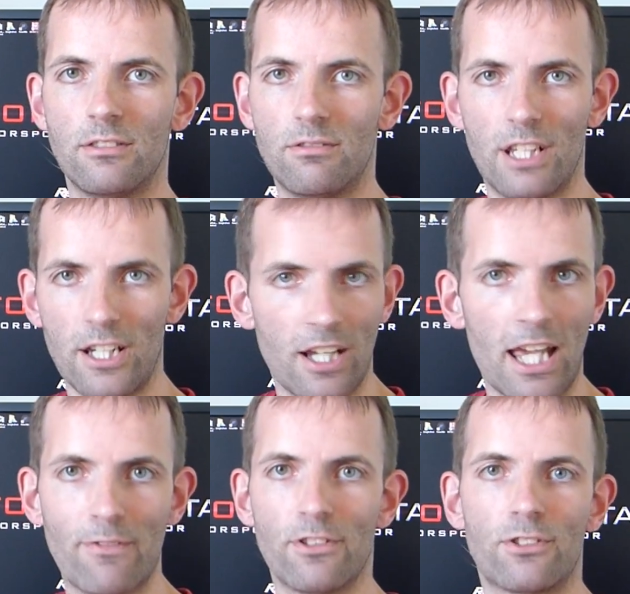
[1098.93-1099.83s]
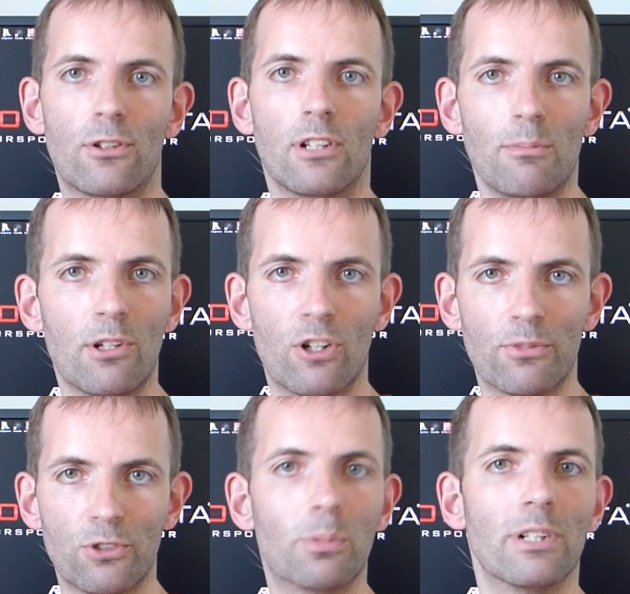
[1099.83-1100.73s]
They haven't suddenly become
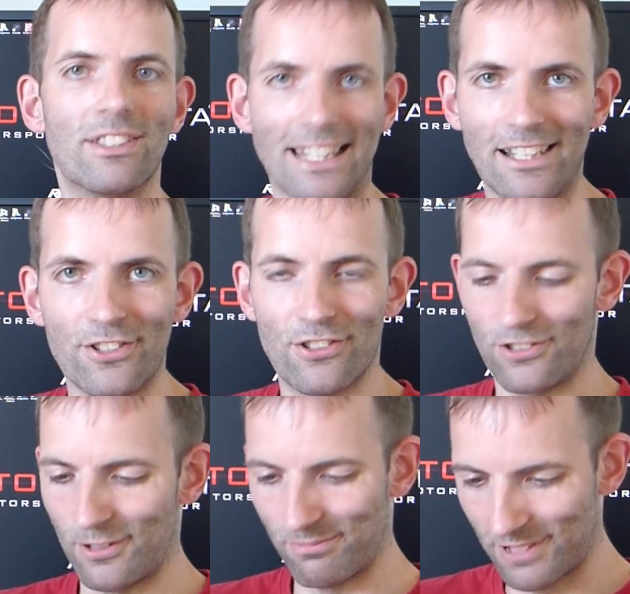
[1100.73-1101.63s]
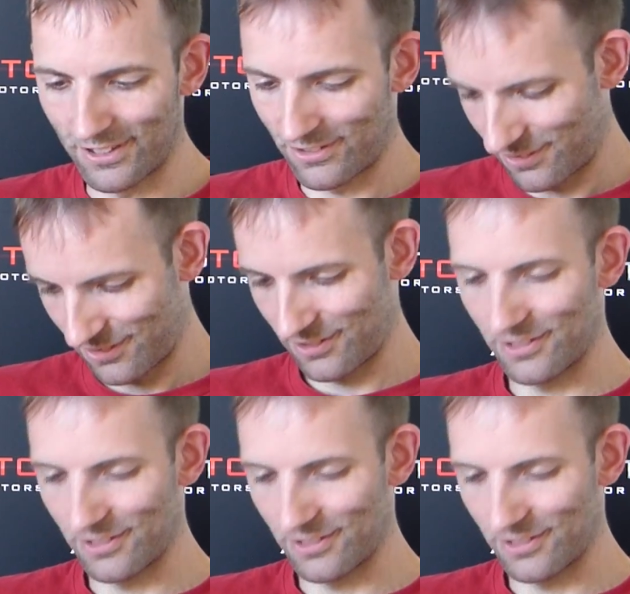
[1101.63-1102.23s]
super intelligent, that's